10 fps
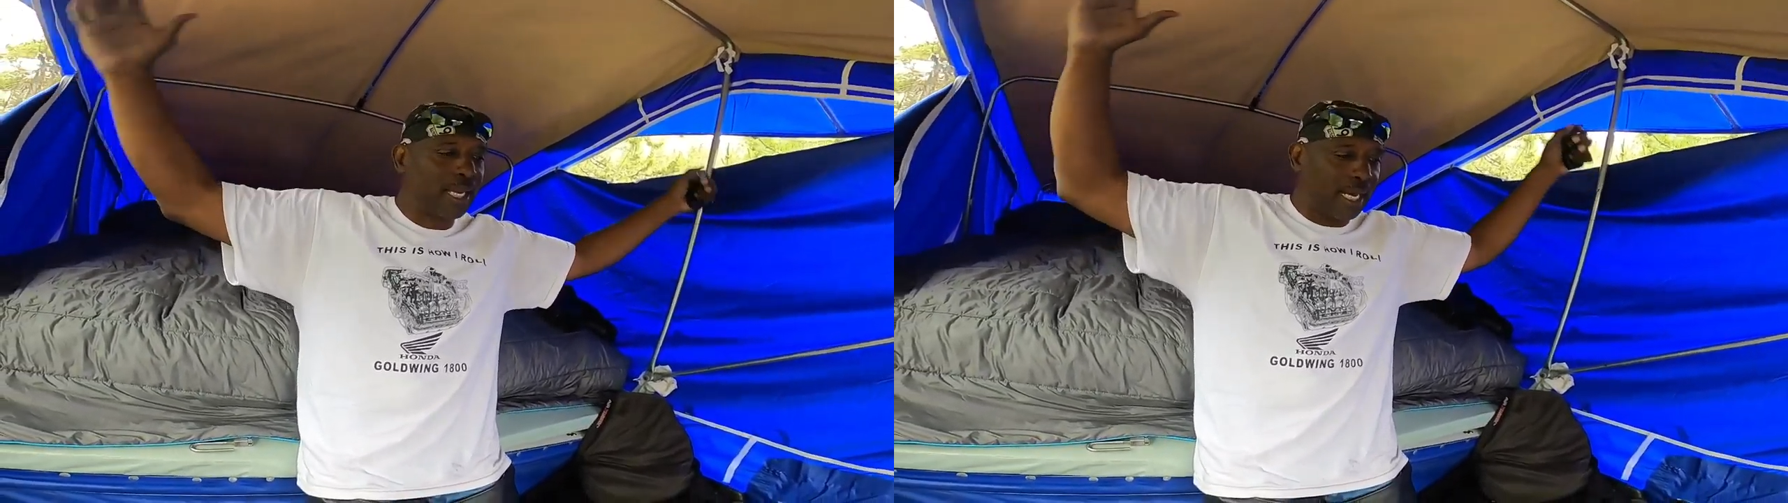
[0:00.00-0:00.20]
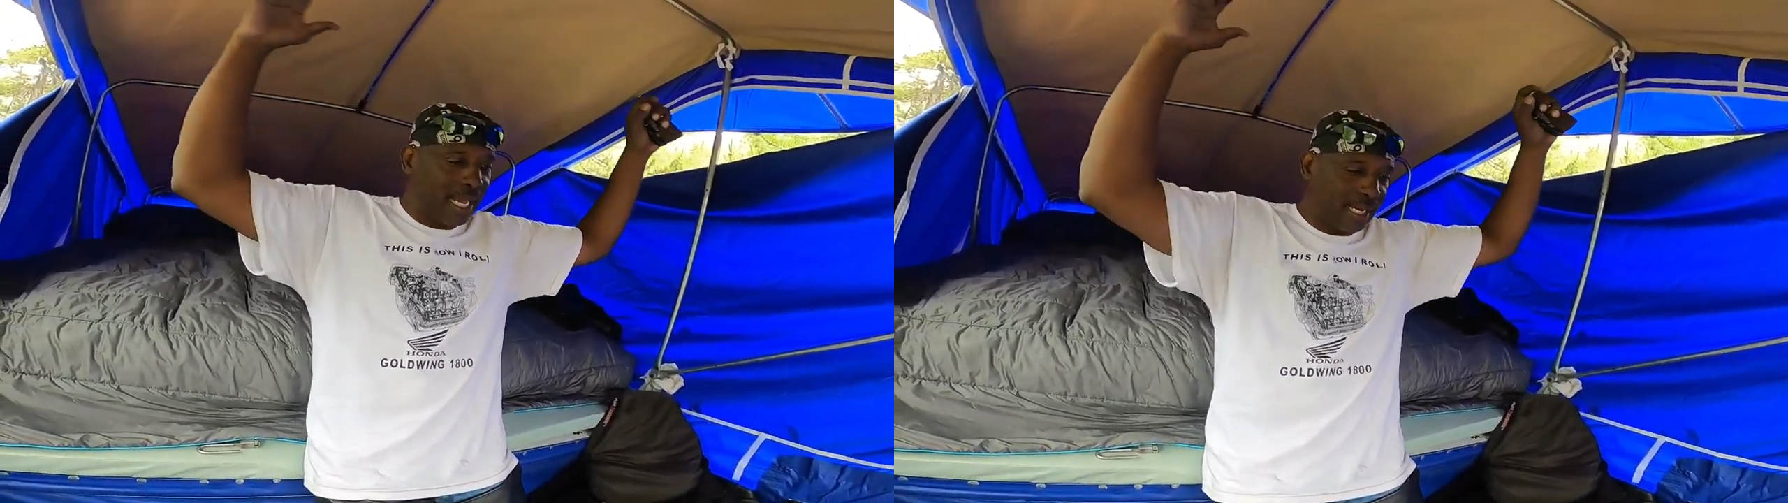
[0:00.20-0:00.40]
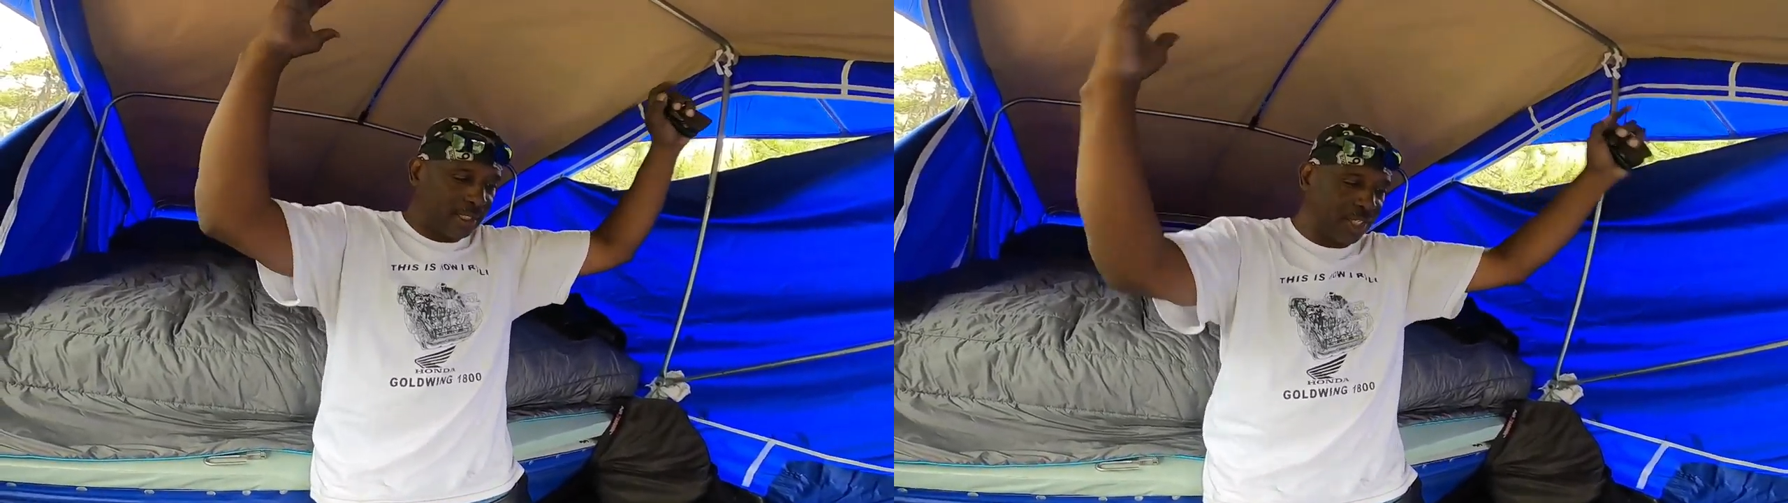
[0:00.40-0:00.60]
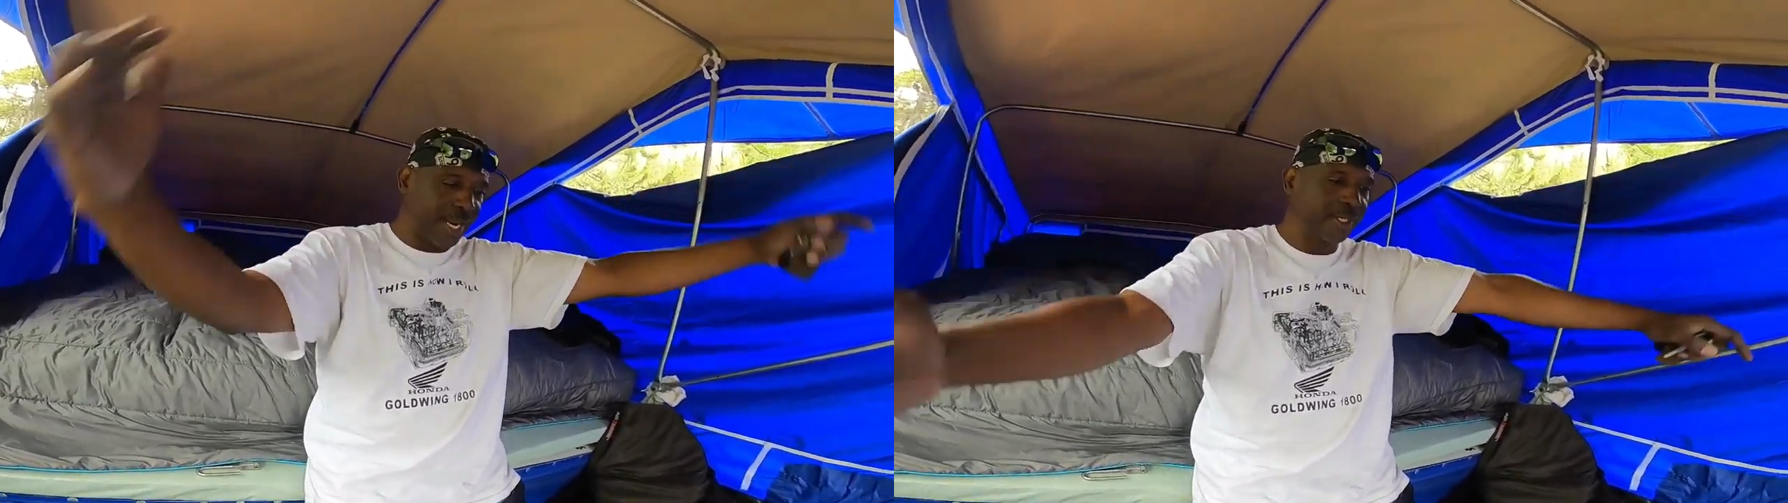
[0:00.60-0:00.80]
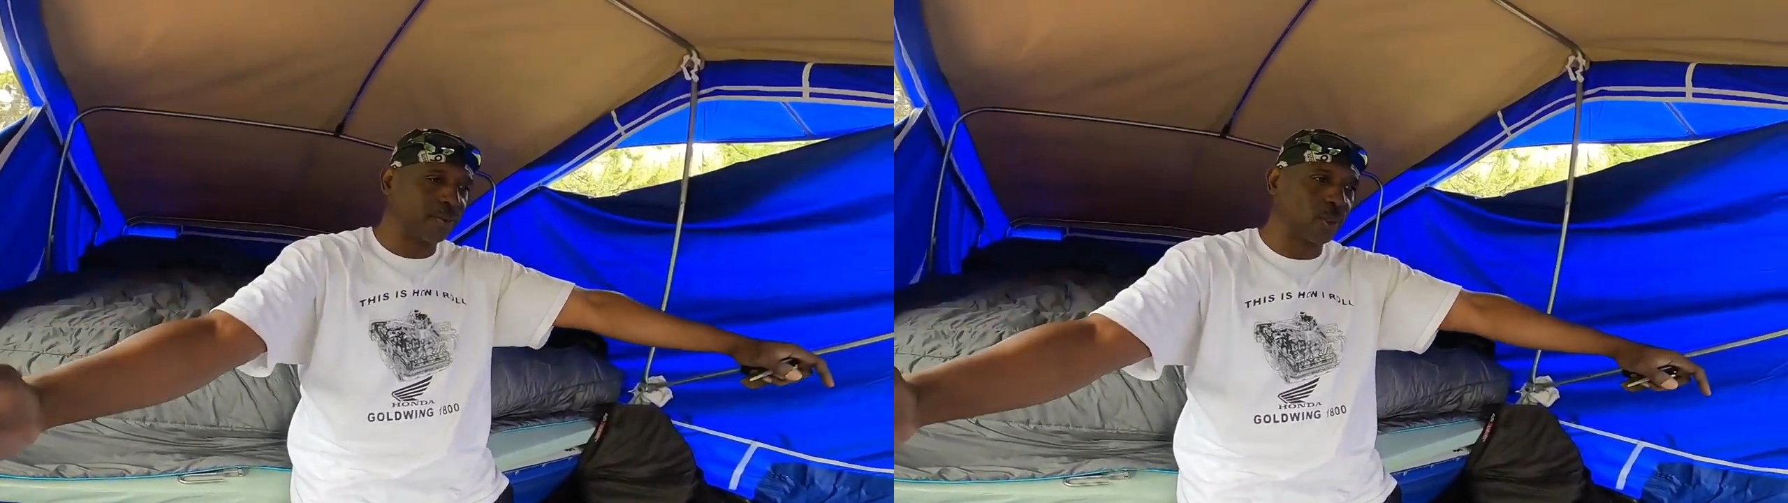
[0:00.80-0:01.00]
We got a lot of
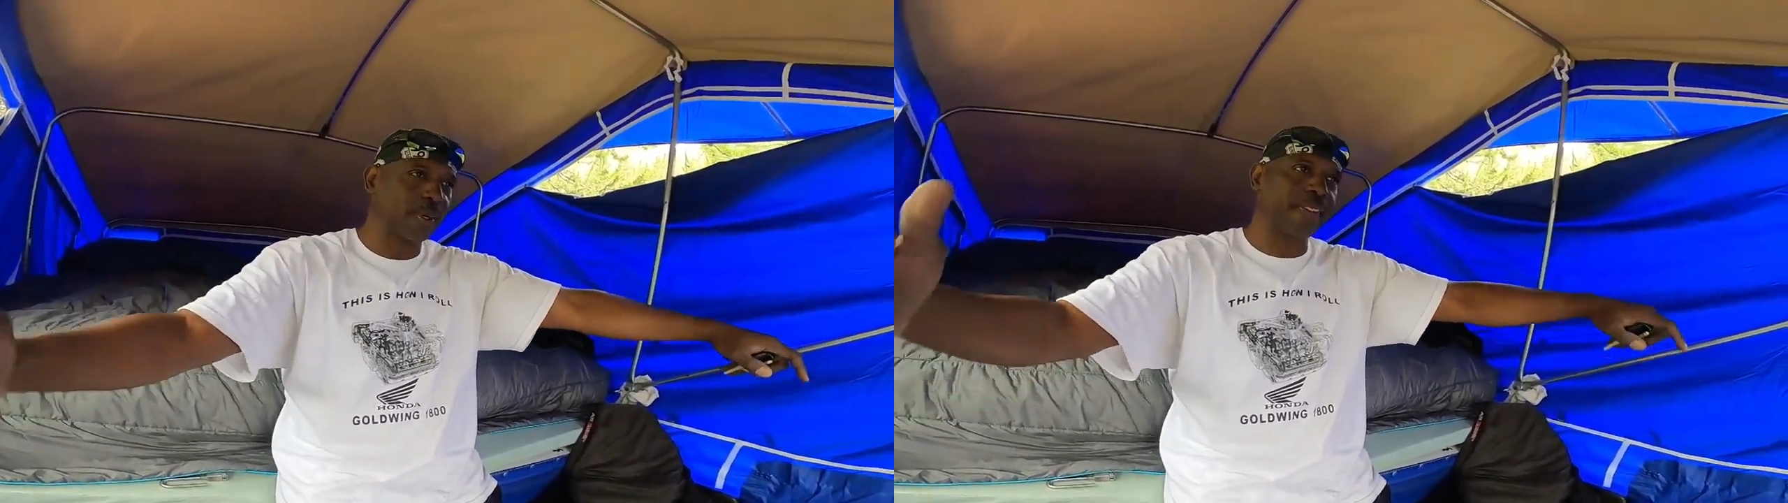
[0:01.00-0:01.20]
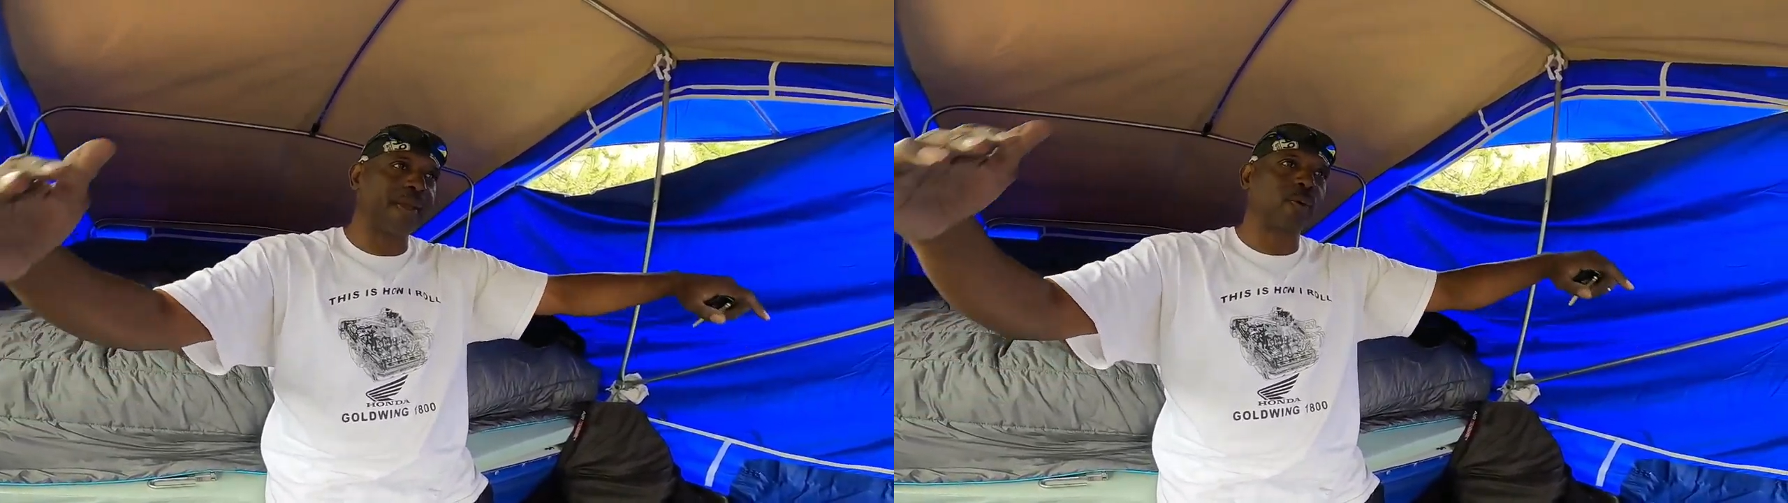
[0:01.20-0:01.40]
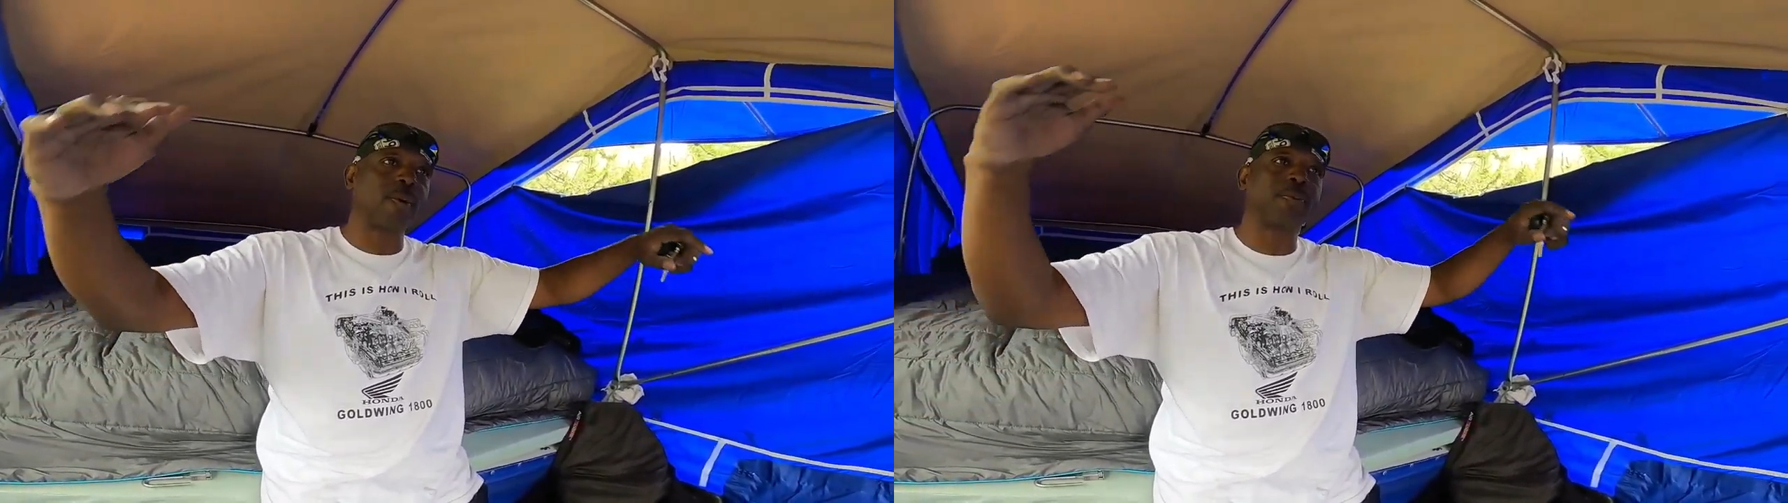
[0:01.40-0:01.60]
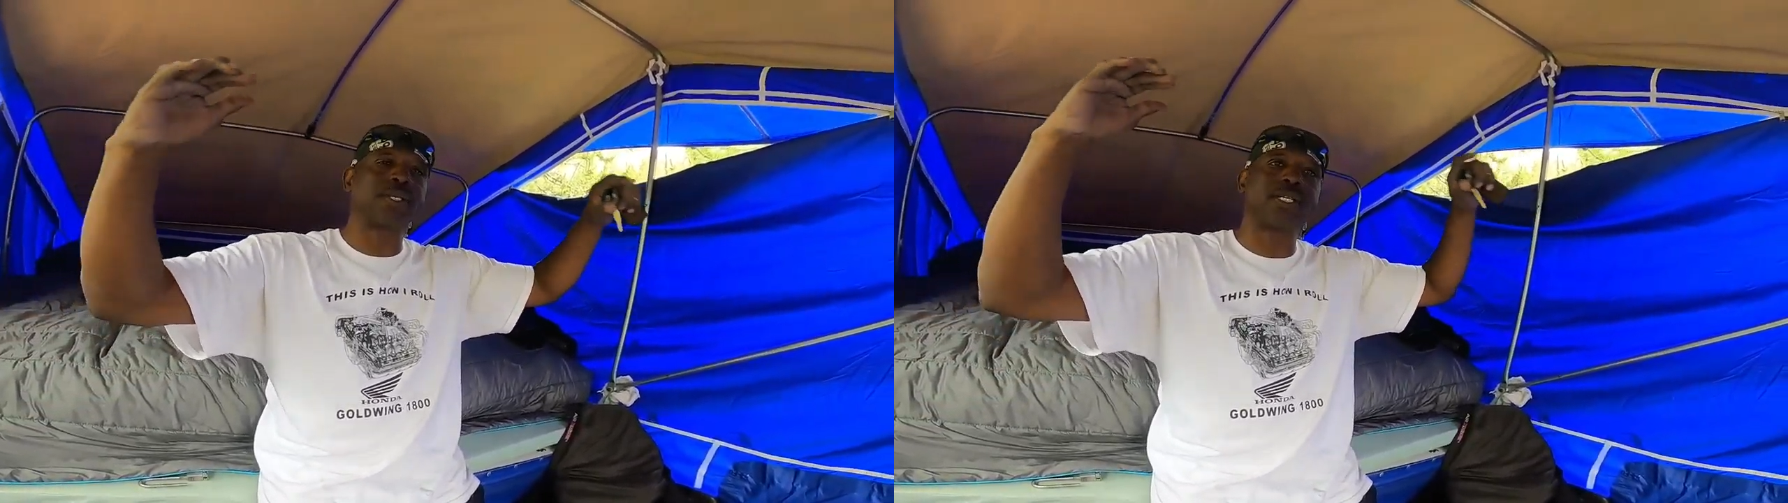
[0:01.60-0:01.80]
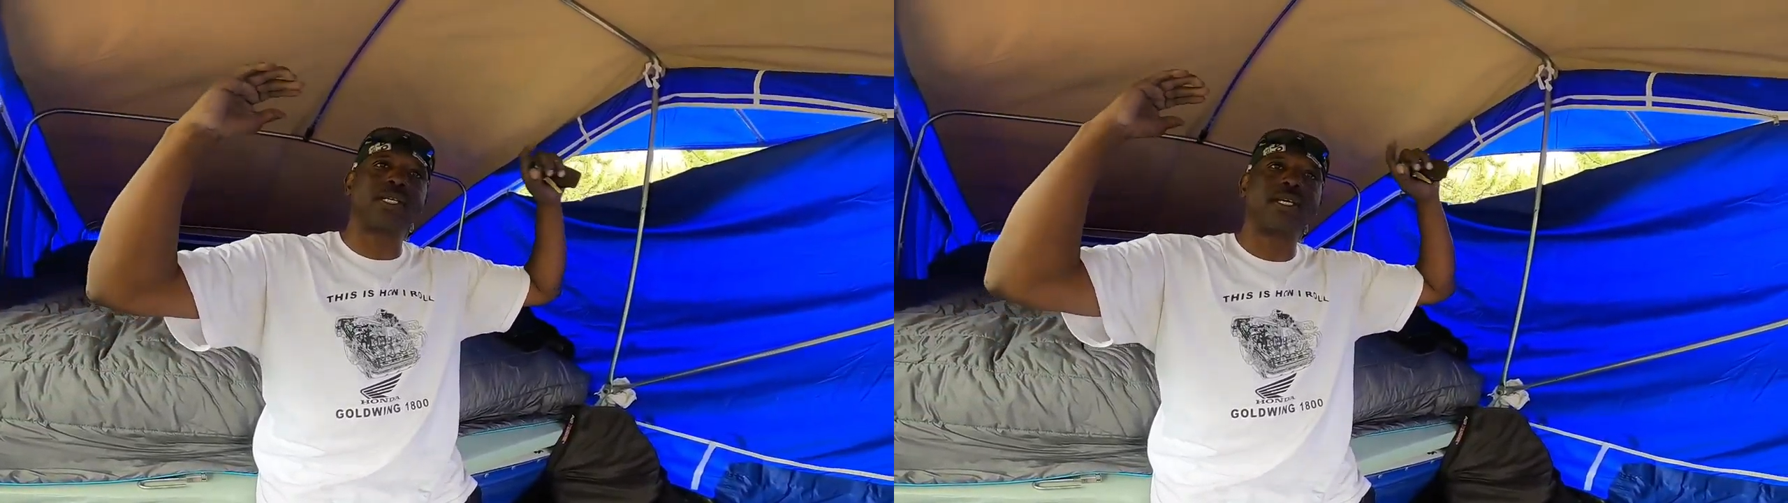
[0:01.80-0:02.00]
changing room, and then when we
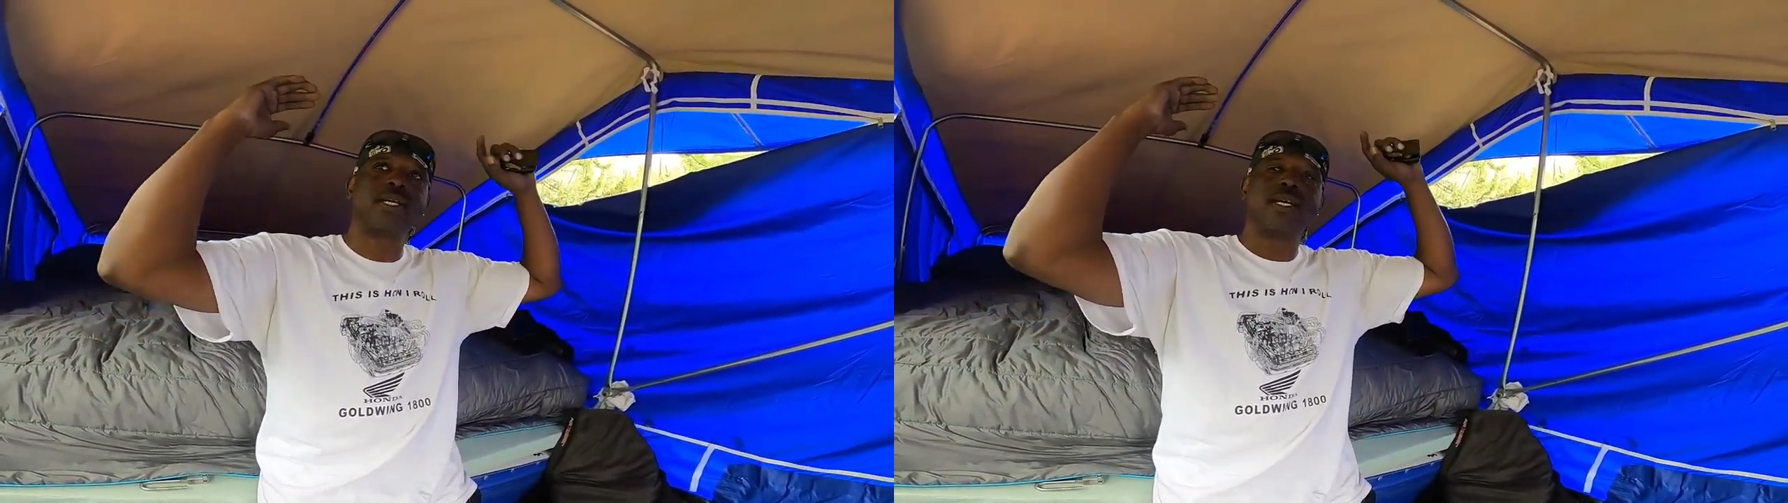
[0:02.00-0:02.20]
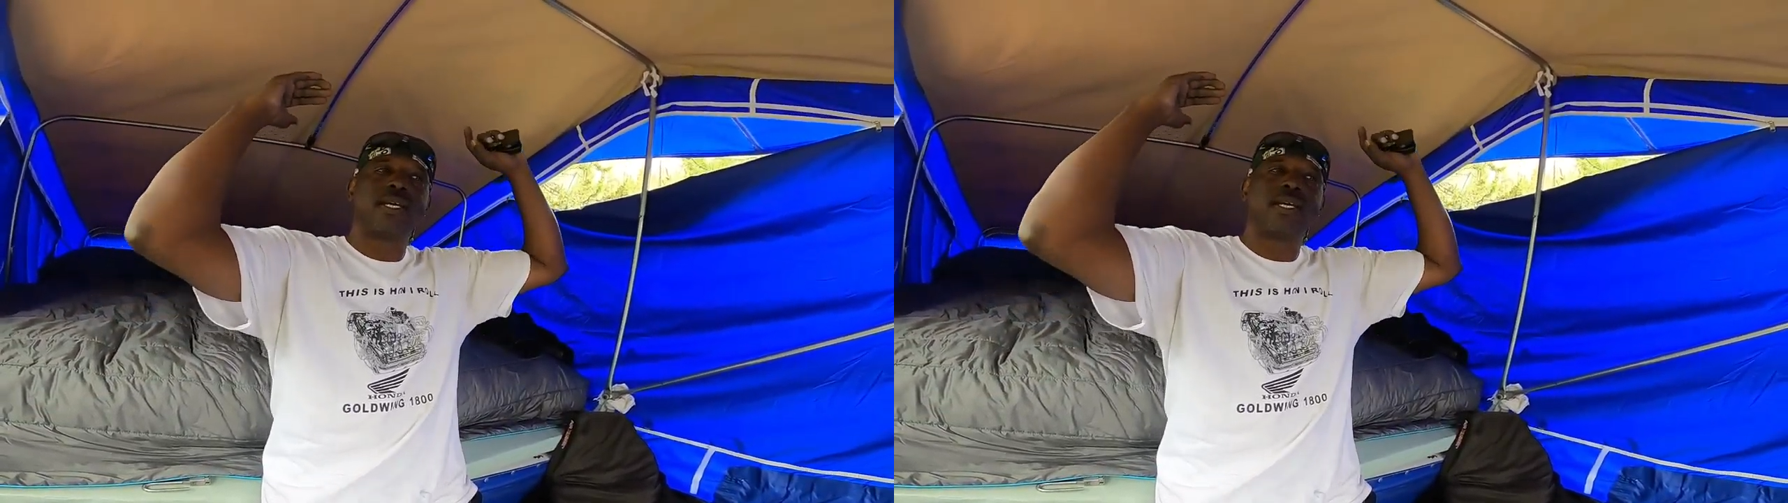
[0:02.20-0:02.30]
put the